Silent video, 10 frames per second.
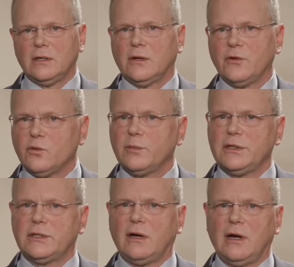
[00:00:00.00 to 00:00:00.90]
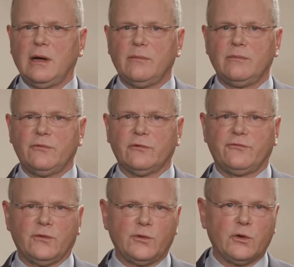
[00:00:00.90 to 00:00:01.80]
Now, there will be time for
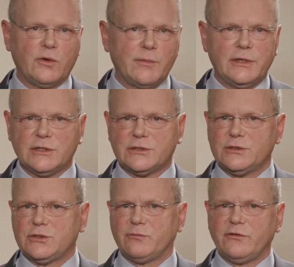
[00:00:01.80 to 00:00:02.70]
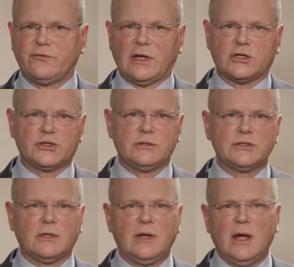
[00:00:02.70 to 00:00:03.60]
further reminiscence and
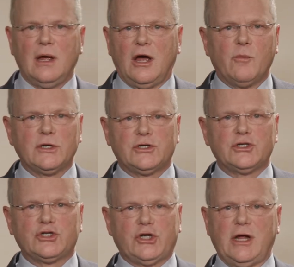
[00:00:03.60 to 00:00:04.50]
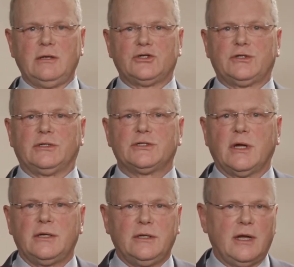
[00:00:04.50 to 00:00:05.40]
reflections on how much has changed since
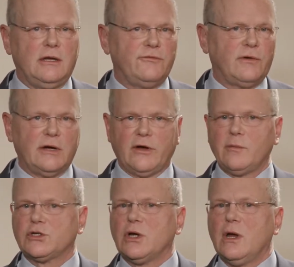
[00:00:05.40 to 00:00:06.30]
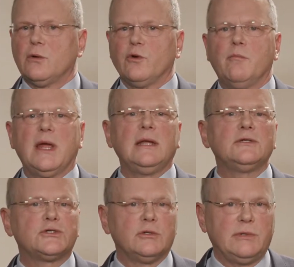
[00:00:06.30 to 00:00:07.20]
1985, how much
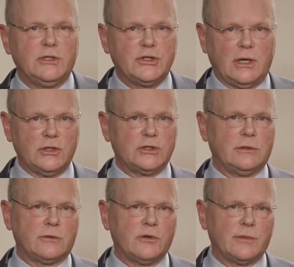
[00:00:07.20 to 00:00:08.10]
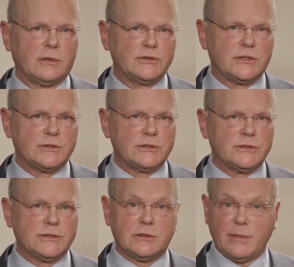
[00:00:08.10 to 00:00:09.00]
remains to be changed in the criminal justice
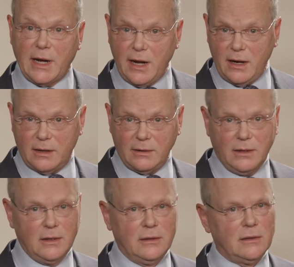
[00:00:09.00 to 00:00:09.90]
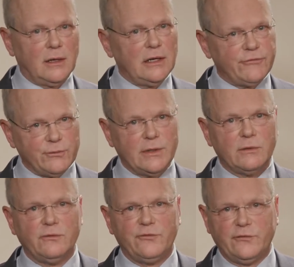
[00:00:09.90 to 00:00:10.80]
system, and I have
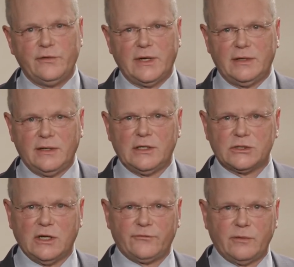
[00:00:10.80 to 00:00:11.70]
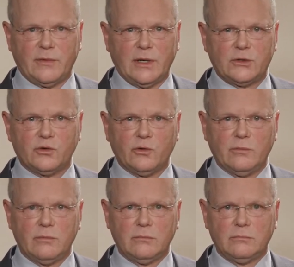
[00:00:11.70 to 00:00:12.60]
358 days left in my
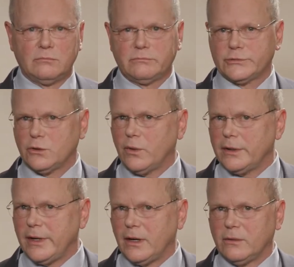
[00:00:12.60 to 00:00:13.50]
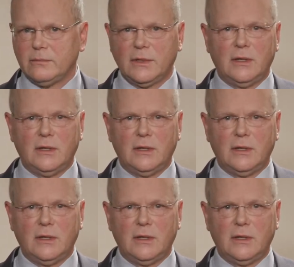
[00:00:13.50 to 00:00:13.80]
term. So what now?